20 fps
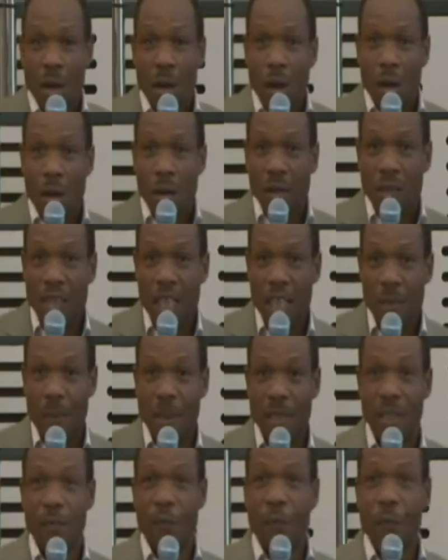context
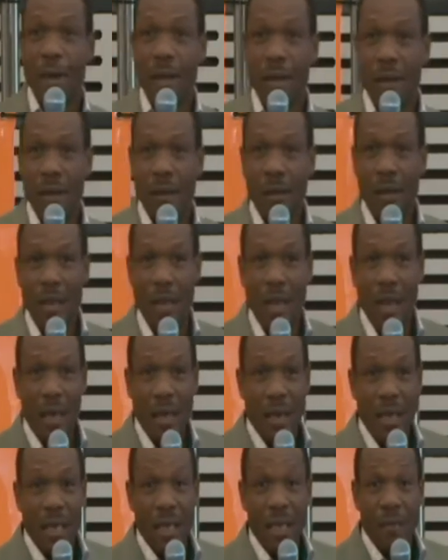specific
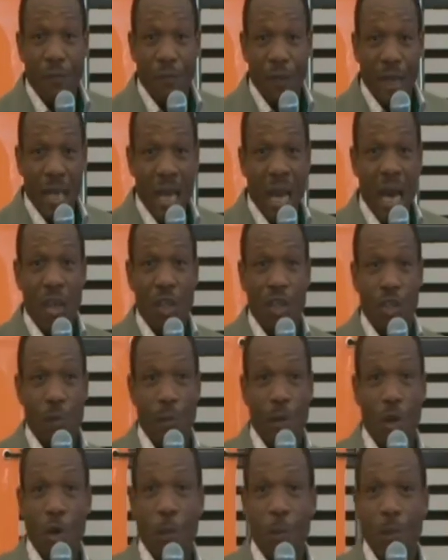if they are to
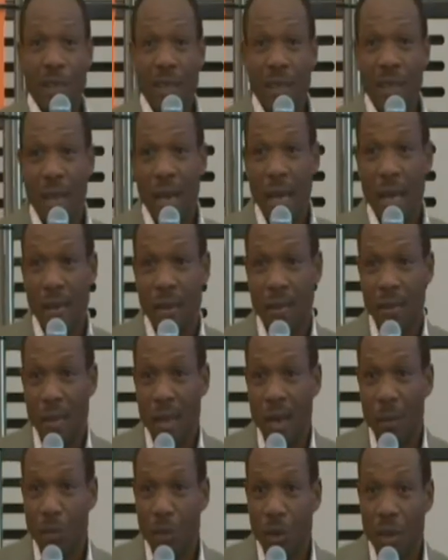be operationalized.
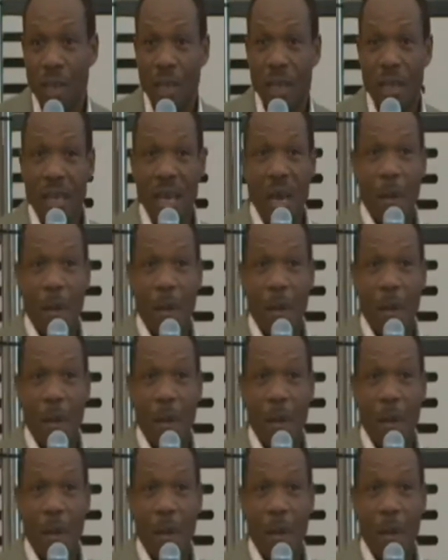I'm talking here